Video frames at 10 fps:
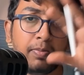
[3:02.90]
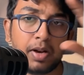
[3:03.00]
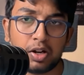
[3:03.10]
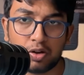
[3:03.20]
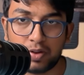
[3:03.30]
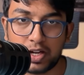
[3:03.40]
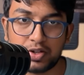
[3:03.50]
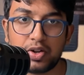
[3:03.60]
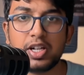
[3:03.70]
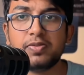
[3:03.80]
belt of
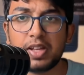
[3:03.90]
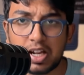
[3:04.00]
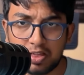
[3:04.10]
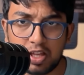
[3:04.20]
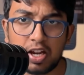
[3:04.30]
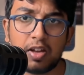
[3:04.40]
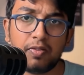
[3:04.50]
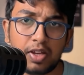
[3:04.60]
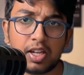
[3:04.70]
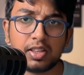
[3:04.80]
asteroids where
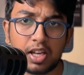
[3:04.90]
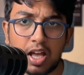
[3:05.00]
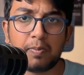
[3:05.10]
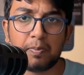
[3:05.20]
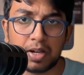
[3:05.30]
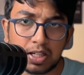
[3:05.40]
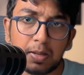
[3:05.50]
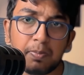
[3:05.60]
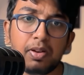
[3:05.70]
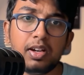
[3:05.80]
there are
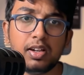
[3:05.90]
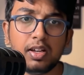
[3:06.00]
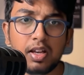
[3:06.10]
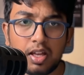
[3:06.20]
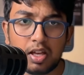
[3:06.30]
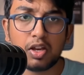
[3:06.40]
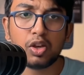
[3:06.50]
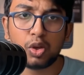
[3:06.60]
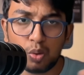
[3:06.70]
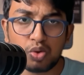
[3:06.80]
multiple
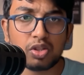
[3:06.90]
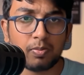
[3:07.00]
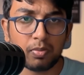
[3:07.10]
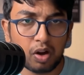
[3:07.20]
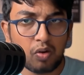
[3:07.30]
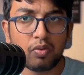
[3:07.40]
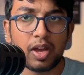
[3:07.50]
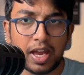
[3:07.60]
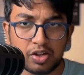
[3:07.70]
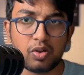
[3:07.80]
huge number of
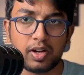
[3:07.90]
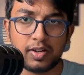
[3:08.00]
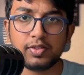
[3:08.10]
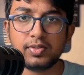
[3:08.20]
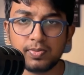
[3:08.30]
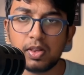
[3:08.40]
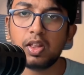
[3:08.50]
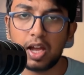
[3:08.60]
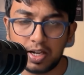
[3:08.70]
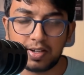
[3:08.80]
asteroids.
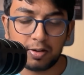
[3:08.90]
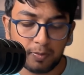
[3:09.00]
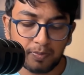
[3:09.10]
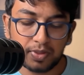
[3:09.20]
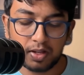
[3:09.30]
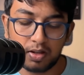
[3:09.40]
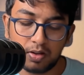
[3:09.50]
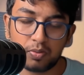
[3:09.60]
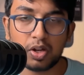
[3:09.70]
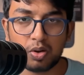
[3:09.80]
I'll tell you.
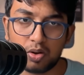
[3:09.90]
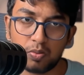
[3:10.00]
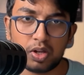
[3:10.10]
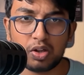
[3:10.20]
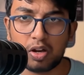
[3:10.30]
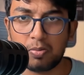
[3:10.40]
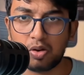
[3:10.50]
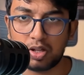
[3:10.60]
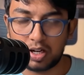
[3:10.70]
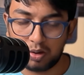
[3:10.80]
We'll talk about
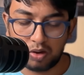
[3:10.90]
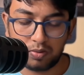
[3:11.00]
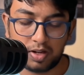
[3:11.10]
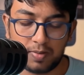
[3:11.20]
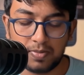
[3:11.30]
that. Don't worry.